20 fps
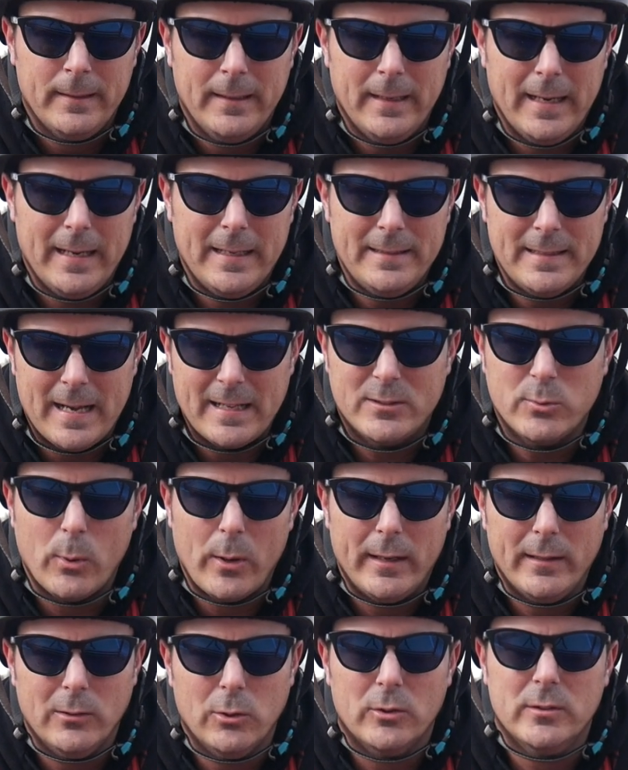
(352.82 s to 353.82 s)
And that's
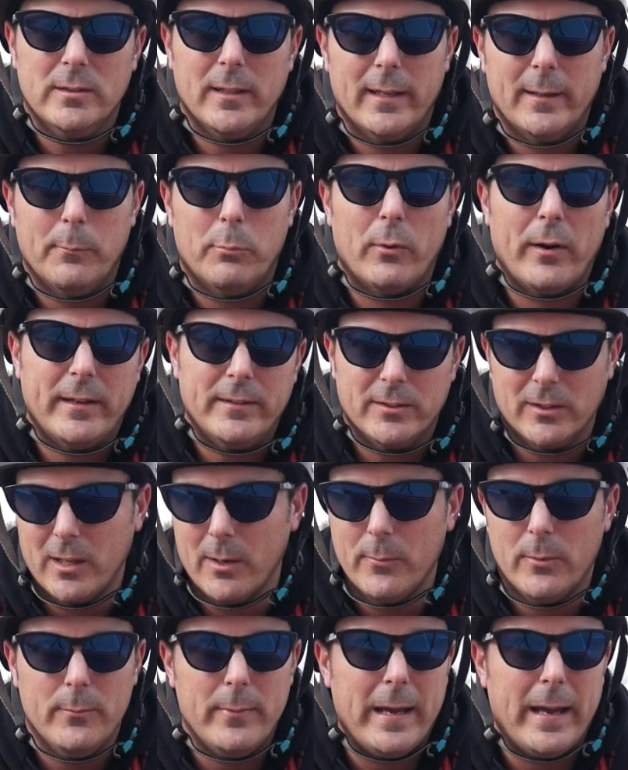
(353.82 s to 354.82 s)
why it looks like brakes are
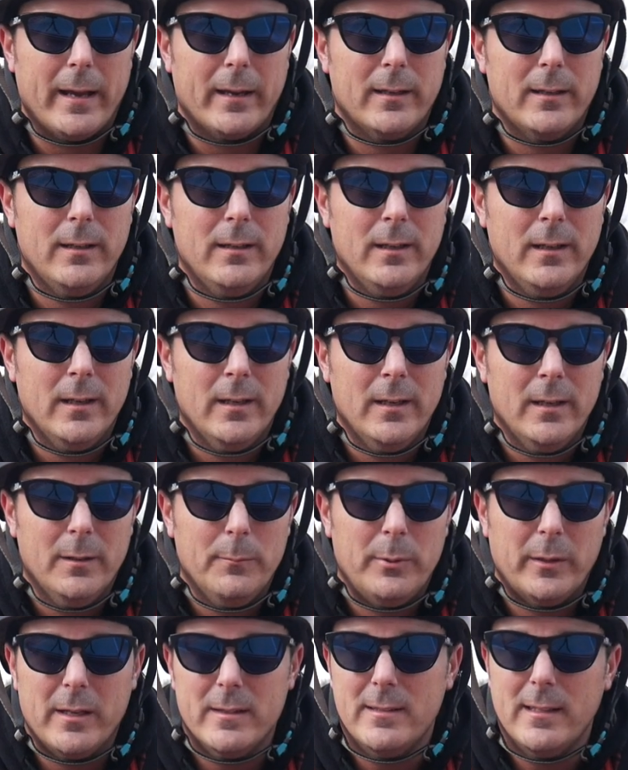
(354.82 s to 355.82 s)
coming back.
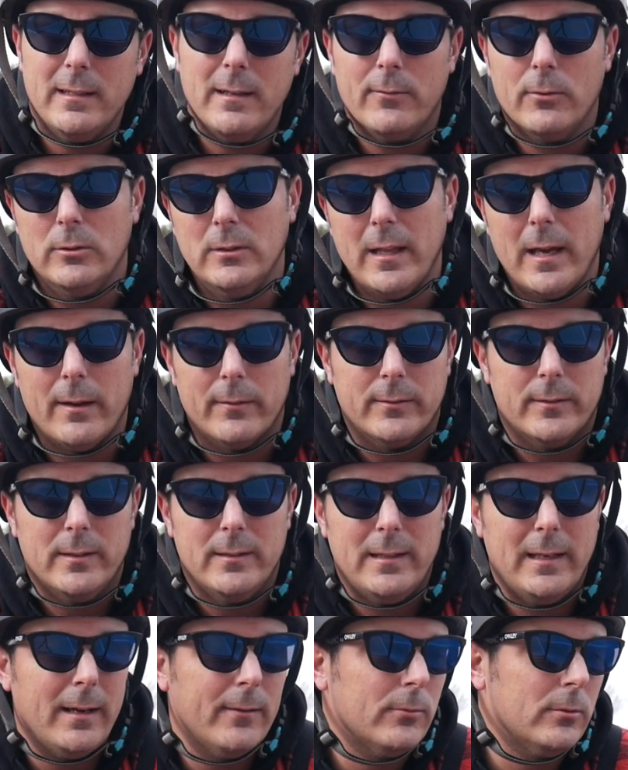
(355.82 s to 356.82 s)
Because they never left.
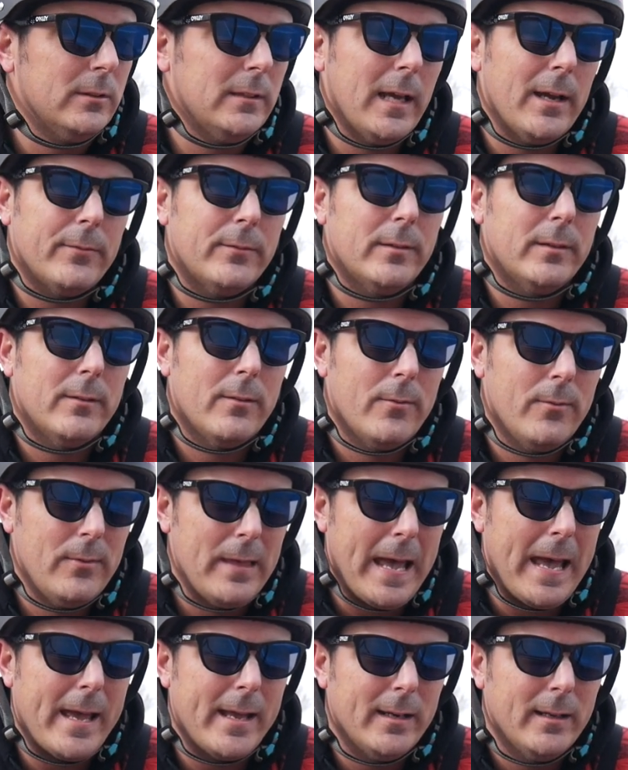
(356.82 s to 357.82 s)
They never left
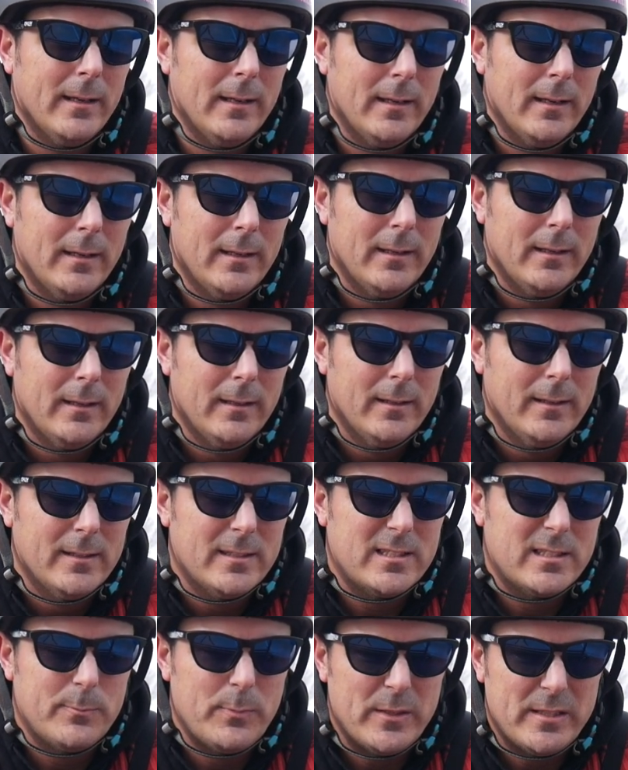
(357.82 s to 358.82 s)
that
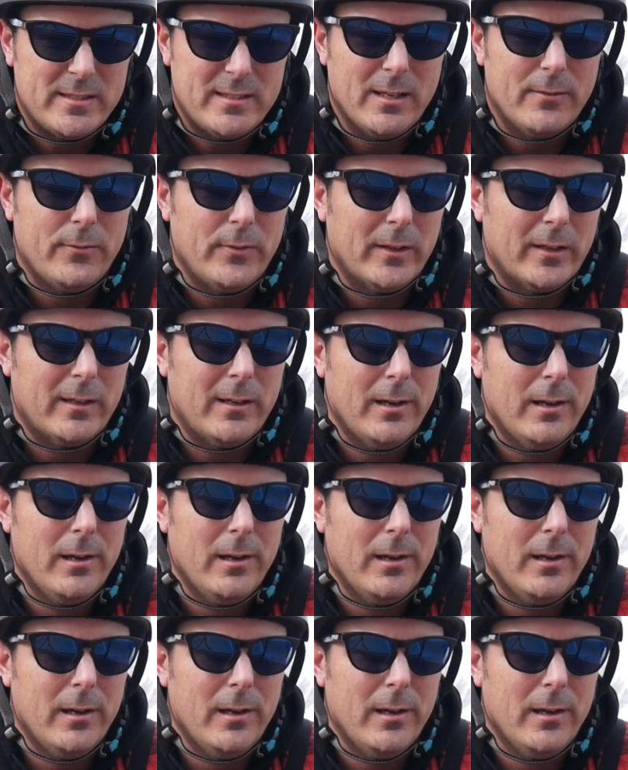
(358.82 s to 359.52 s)
specific